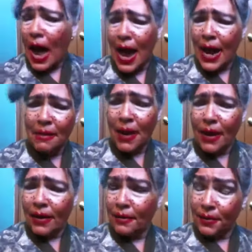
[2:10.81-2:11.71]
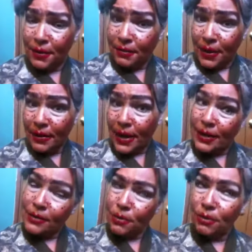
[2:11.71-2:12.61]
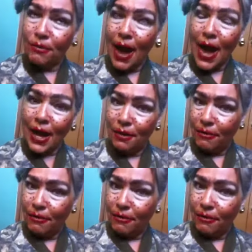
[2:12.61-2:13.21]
I'm not going to do nothing. I just want to ride